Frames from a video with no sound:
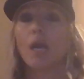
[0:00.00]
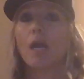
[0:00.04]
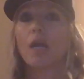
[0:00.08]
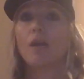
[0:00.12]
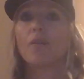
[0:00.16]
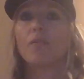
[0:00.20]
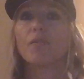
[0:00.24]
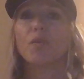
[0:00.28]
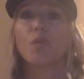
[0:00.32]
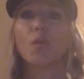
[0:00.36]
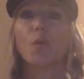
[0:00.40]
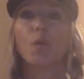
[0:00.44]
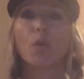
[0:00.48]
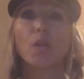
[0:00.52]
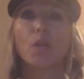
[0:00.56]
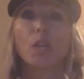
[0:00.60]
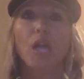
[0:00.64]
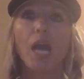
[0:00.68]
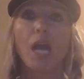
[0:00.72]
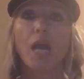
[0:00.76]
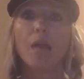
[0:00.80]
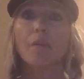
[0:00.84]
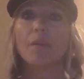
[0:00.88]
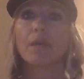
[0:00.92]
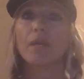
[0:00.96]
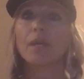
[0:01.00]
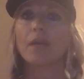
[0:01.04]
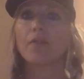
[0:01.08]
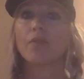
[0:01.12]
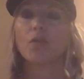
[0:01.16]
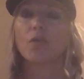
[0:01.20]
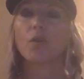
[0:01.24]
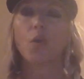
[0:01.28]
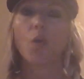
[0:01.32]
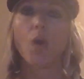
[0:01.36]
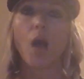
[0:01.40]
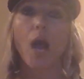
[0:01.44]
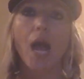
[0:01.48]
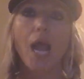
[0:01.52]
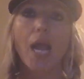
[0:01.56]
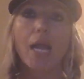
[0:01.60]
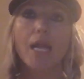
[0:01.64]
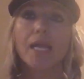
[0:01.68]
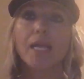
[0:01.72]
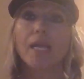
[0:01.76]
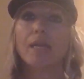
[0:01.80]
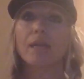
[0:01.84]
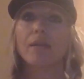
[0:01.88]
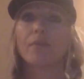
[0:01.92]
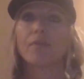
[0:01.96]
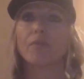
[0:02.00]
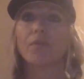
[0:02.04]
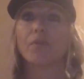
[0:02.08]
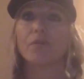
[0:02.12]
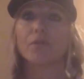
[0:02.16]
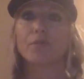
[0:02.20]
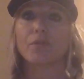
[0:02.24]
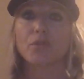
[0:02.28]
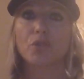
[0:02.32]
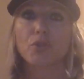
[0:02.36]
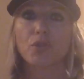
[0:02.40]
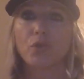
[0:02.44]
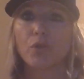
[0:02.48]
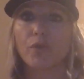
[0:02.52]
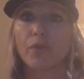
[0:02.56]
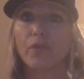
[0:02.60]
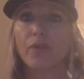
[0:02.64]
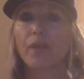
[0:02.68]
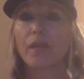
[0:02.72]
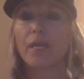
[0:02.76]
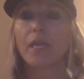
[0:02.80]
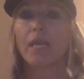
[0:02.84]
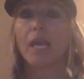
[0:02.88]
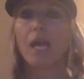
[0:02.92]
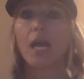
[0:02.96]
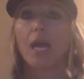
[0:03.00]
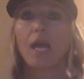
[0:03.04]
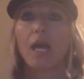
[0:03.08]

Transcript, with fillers: if you go climbing, if you go hiking, if you go surfing.